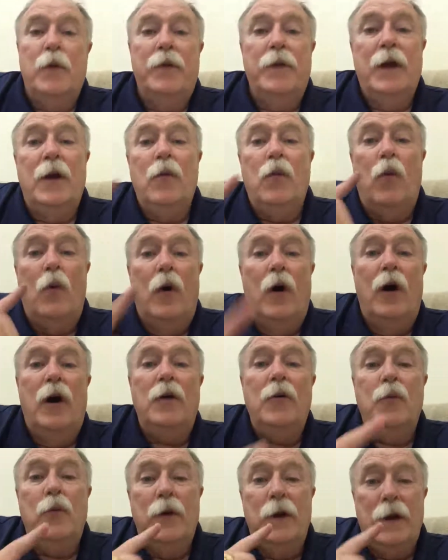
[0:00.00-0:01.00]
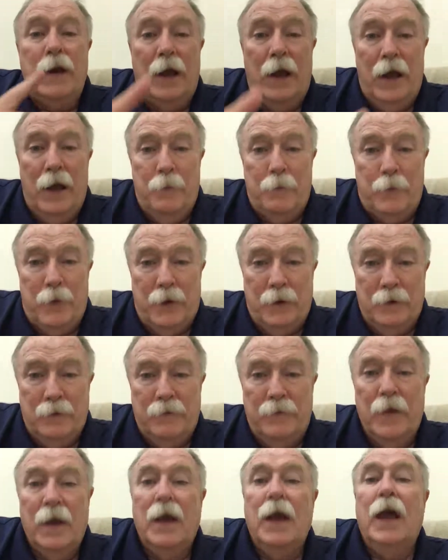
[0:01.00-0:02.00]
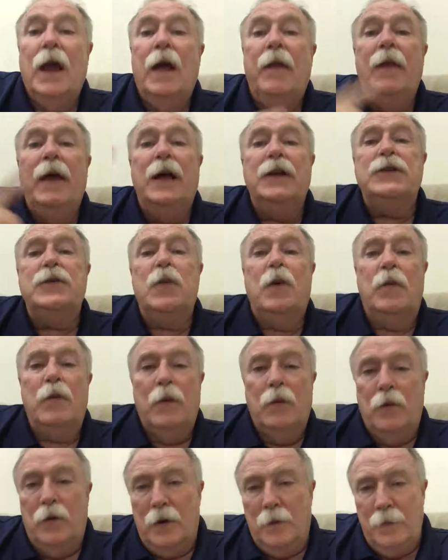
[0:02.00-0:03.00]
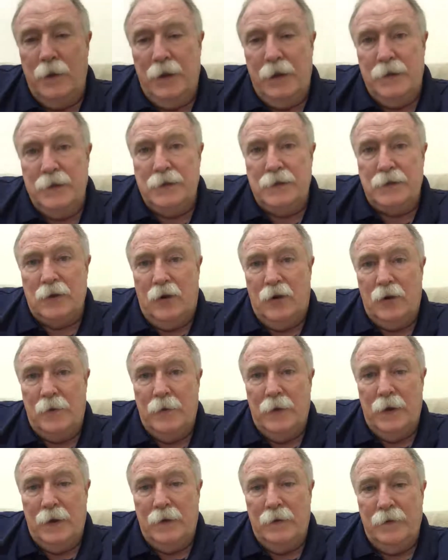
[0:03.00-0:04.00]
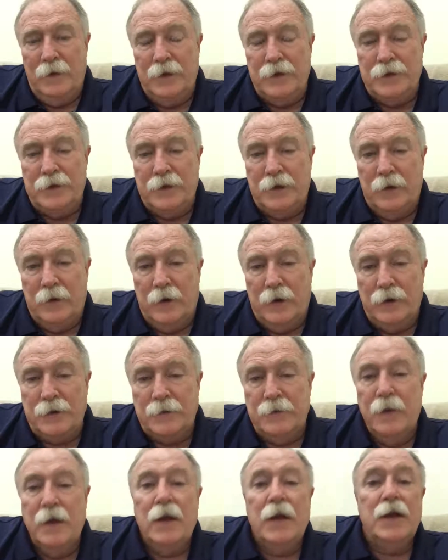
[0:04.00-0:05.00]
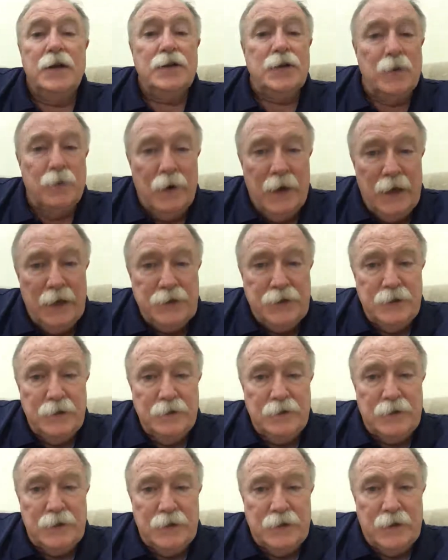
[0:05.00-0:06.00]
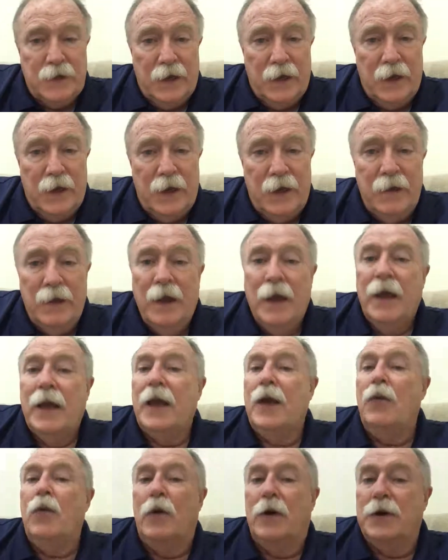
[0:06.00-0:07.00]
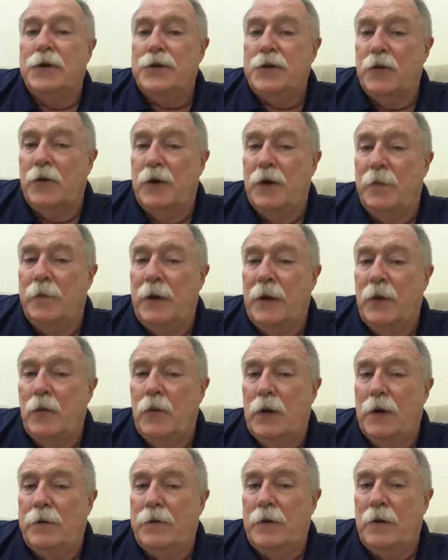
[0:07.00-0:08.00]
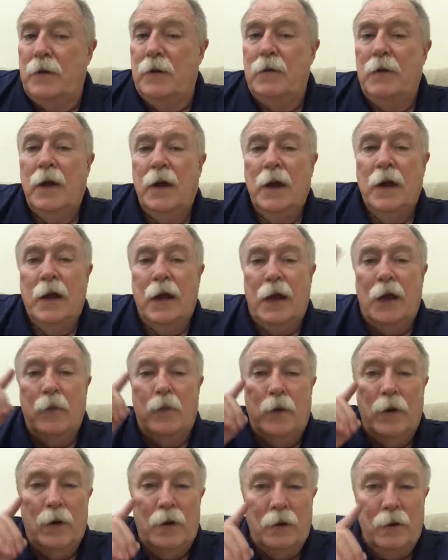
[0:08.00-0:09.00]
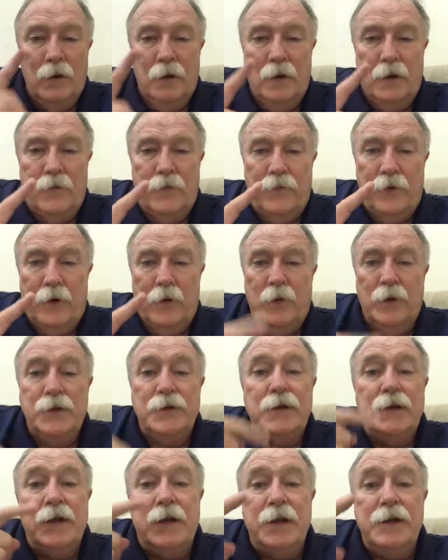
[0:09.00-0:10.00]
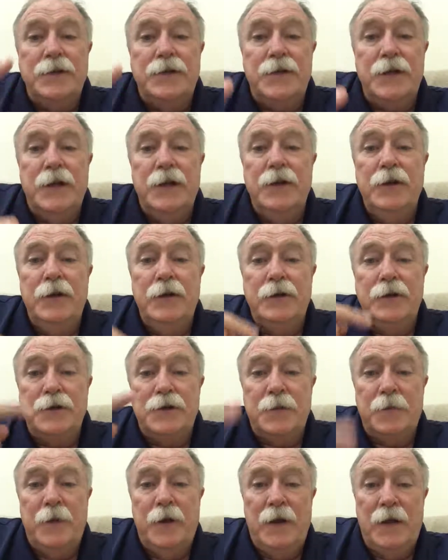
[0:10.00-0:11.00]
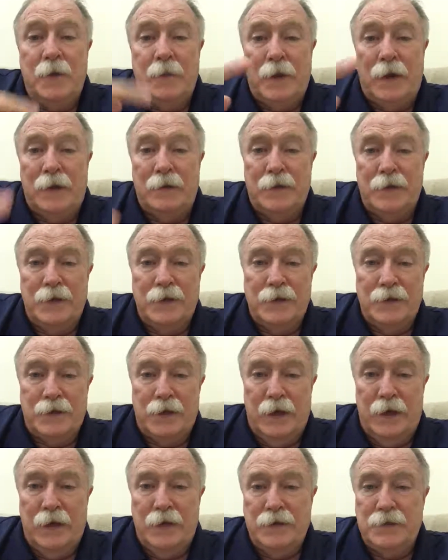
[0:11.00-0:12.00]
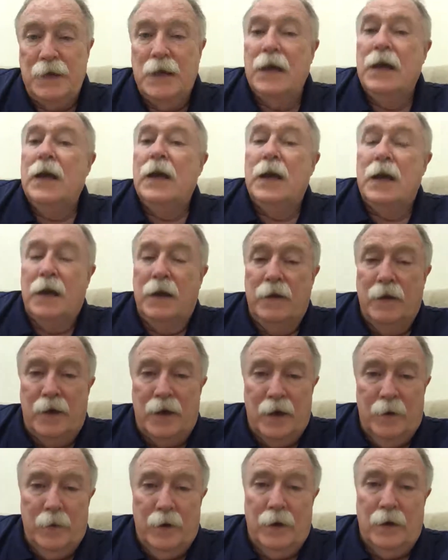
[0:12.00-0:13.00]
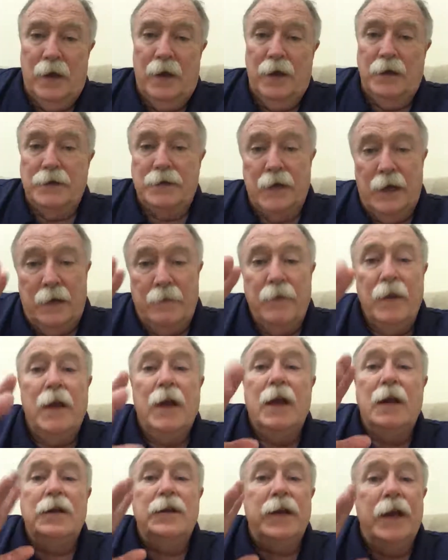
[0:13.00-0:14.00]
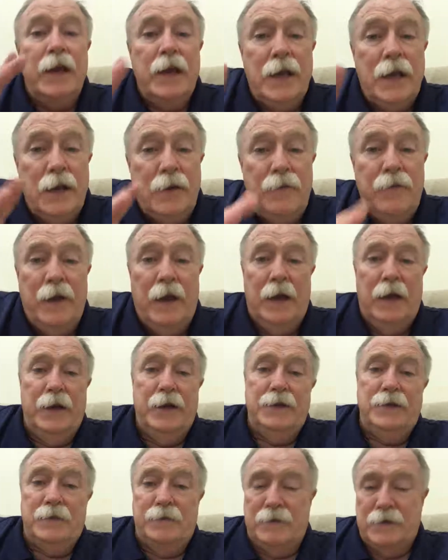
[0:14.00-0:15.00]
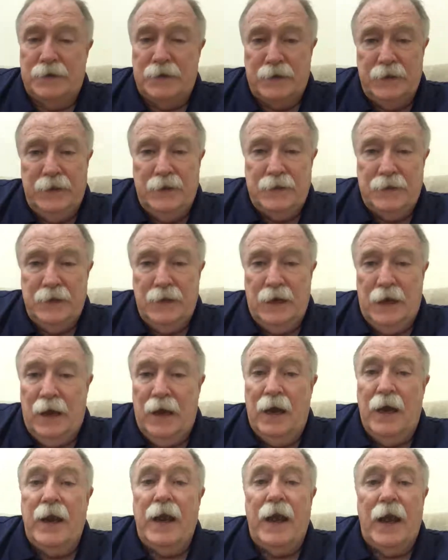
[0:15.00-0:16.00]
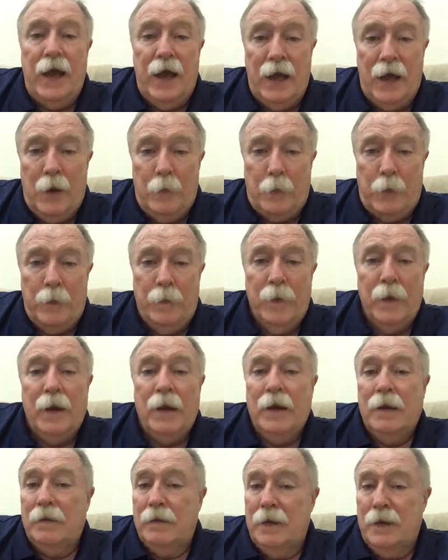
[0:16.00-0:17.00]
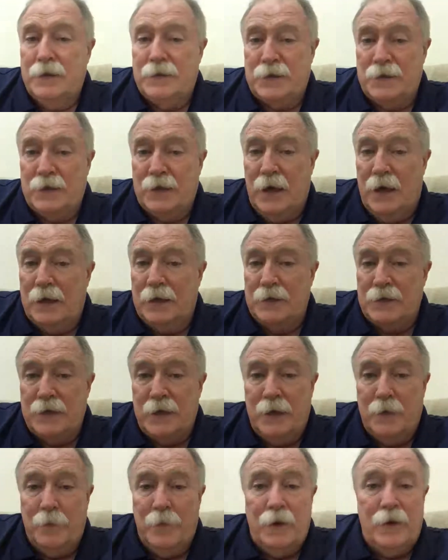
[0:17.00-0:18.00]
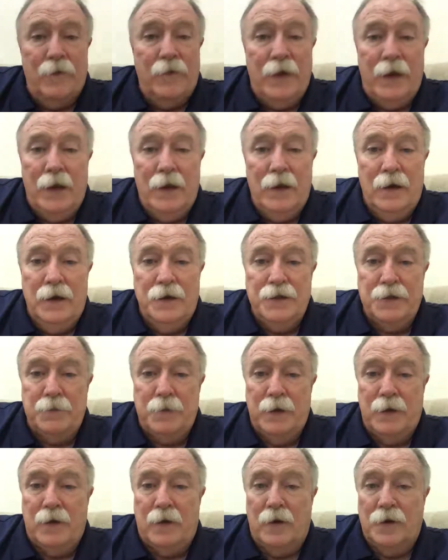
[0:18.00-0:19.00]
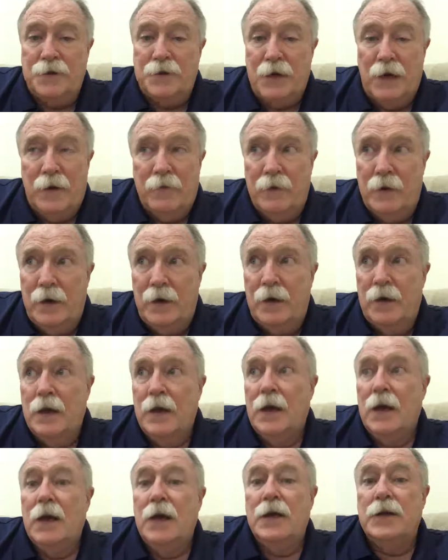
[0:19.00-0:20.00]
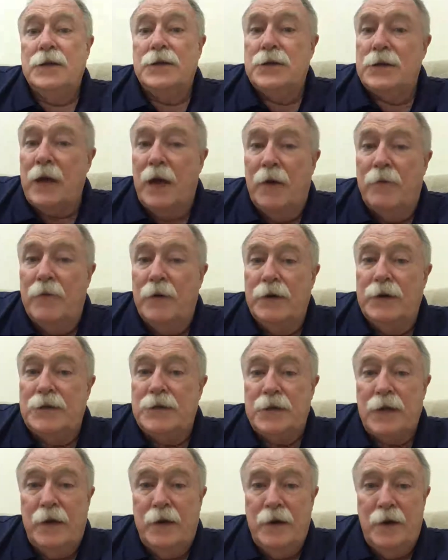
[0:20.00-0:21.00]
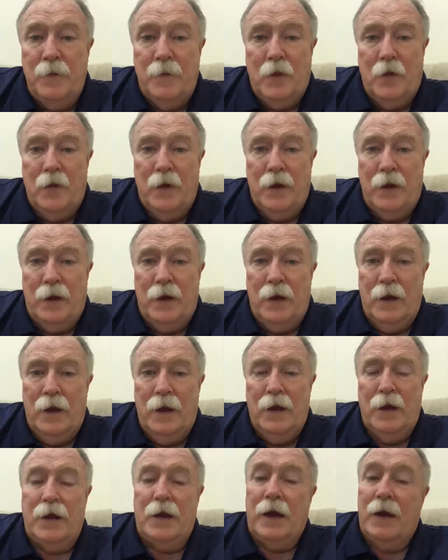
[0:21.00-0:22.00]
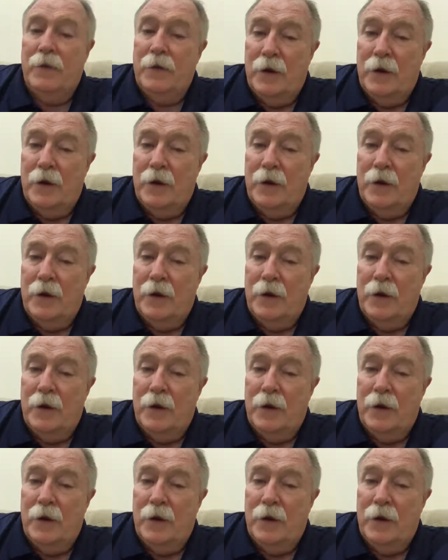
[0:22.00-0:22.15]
well, then what would happen? And that's what we want to begin to talk about in this series. So bless you today, and what a joy to be with you. And we'll look forward to continue to speak about these things in the coming days. Hey, take advantage of the CCI app. This has got a segment of English because every Sunday morning at 9